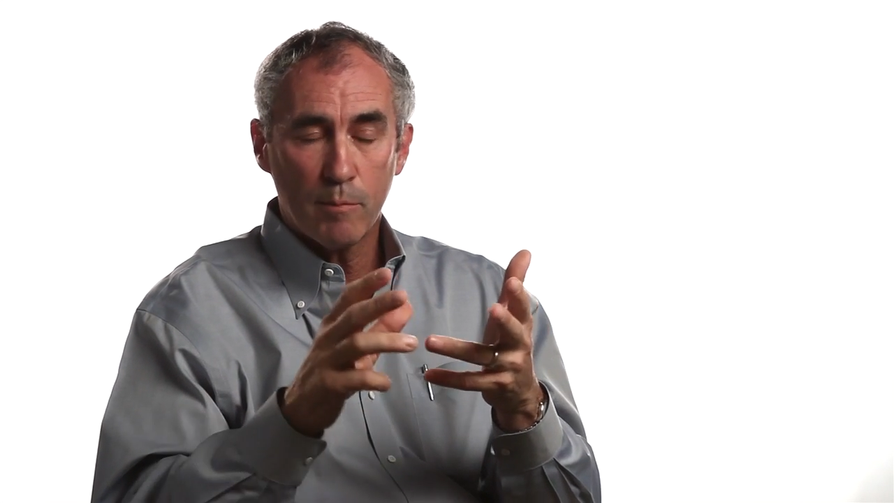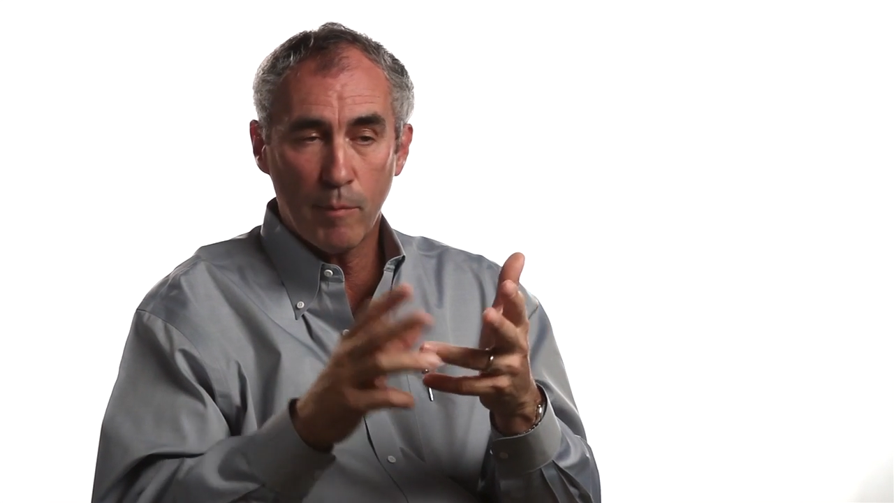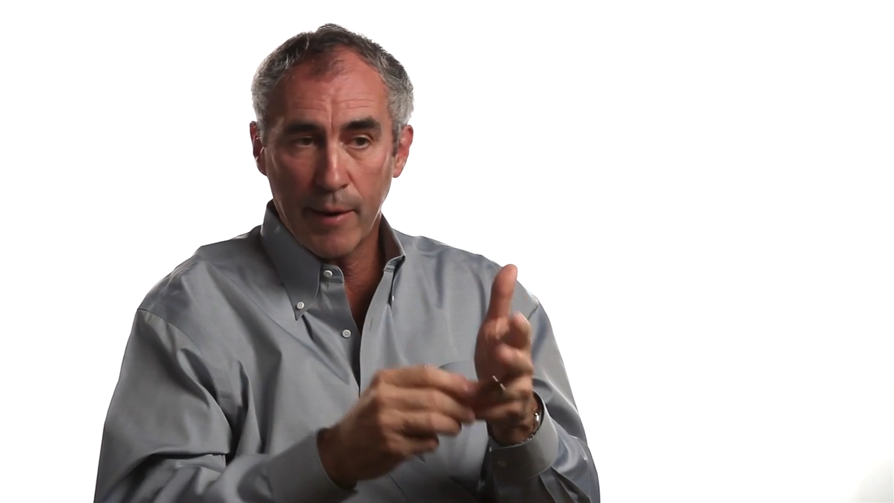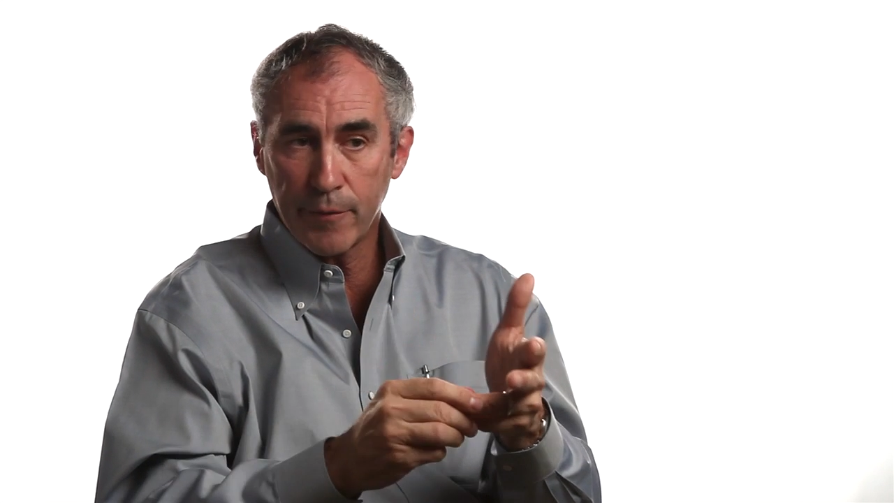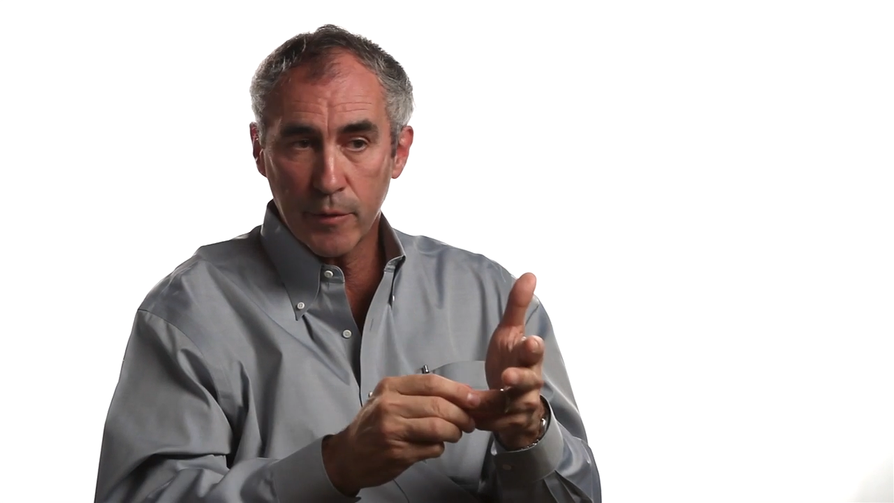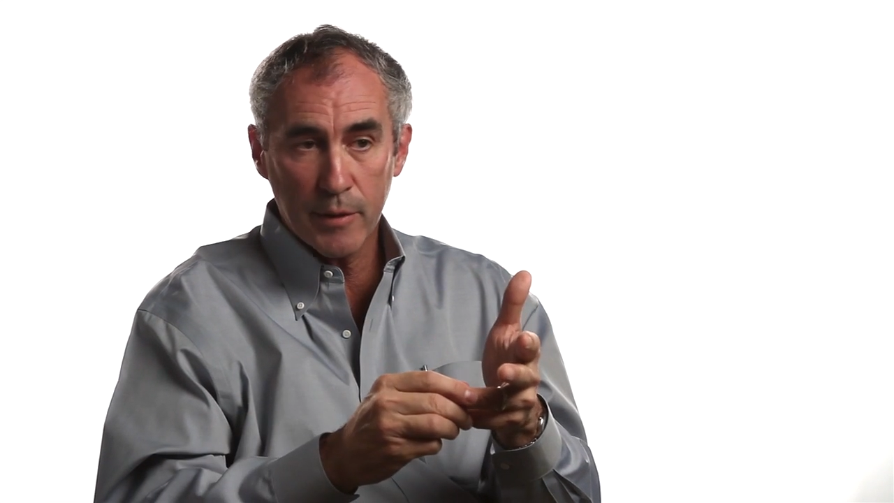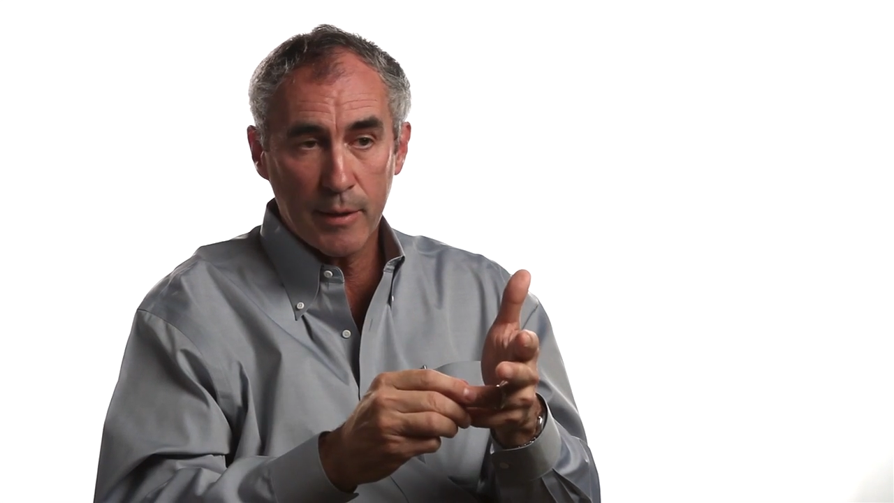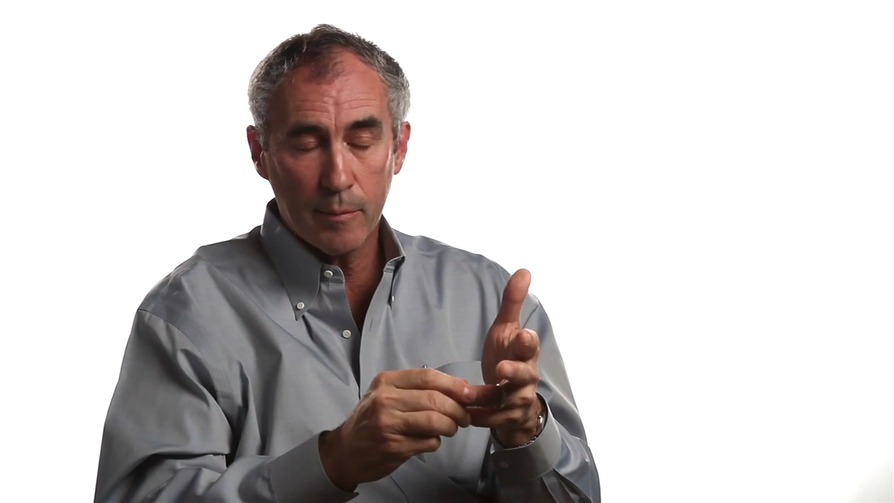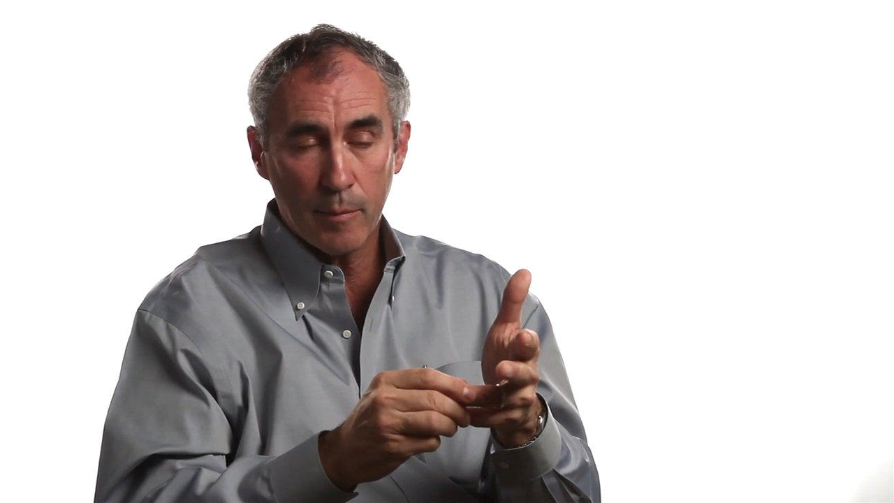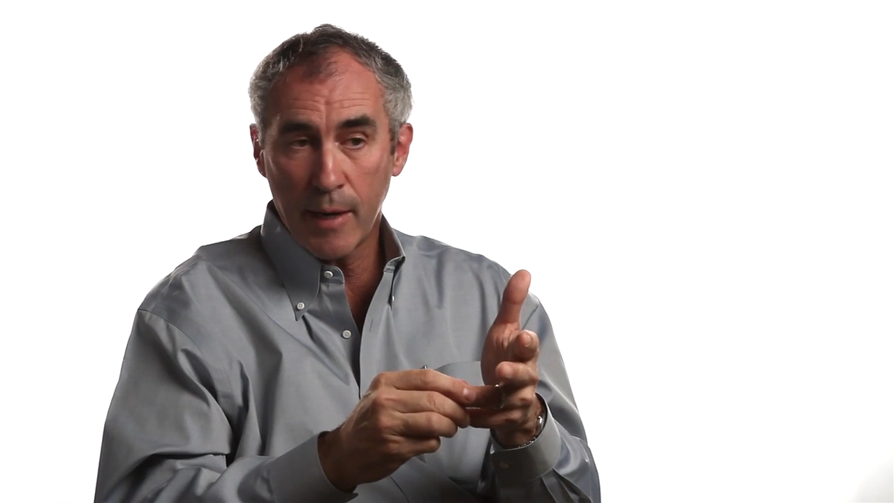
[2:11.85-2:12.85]

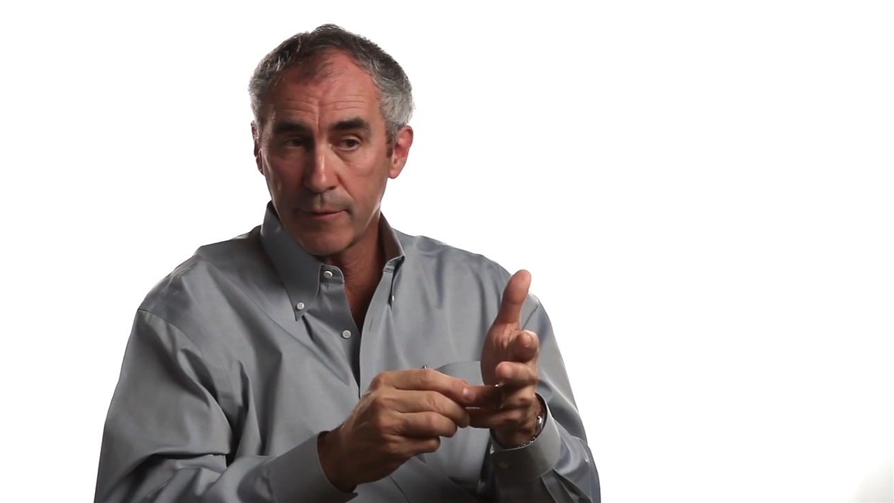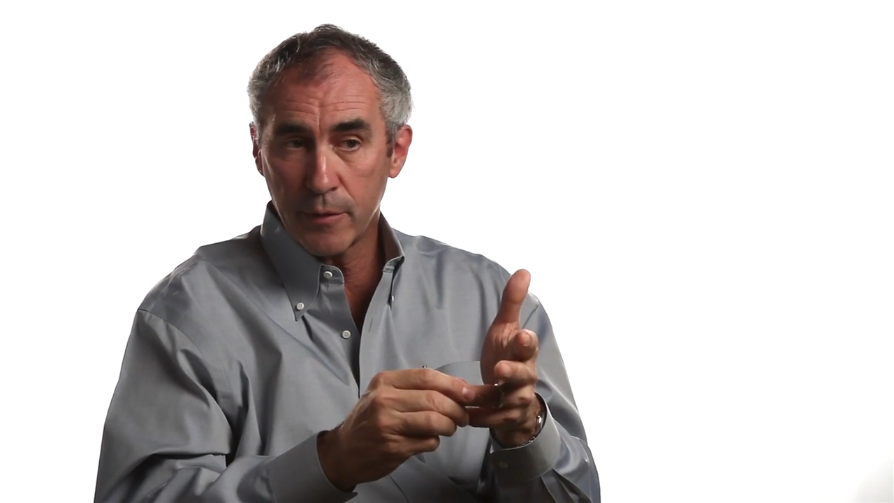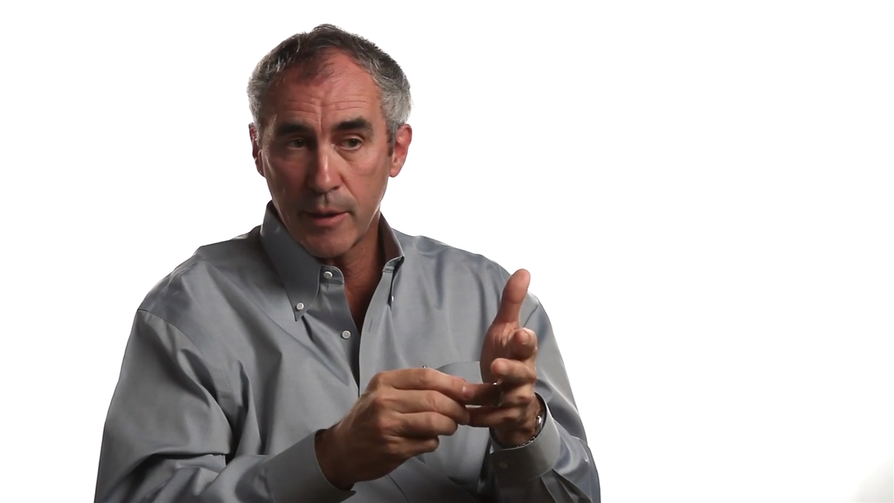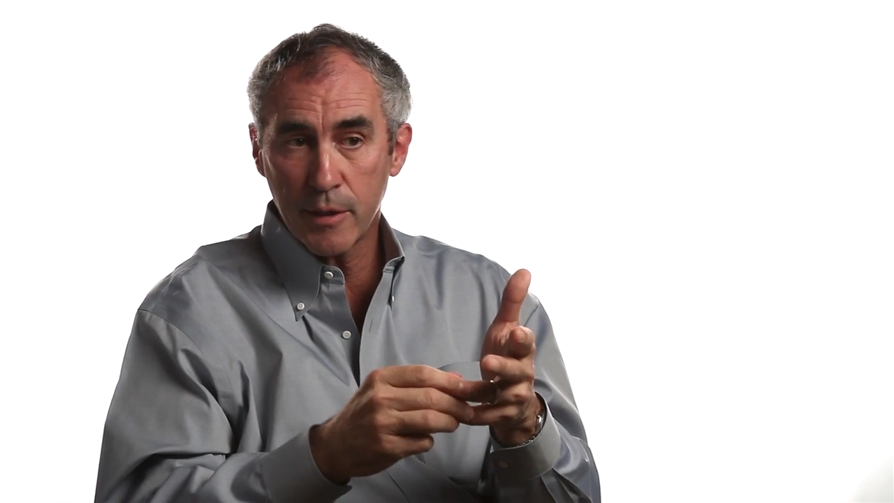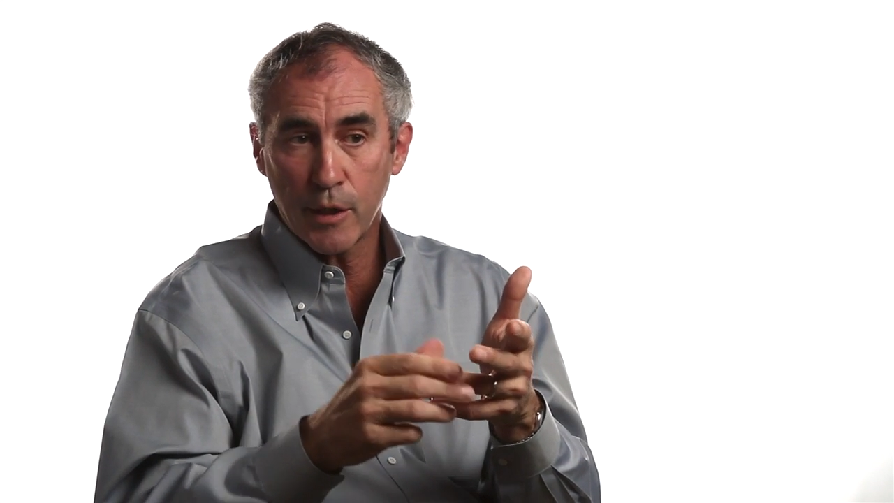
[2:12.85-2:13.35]
mindfulness.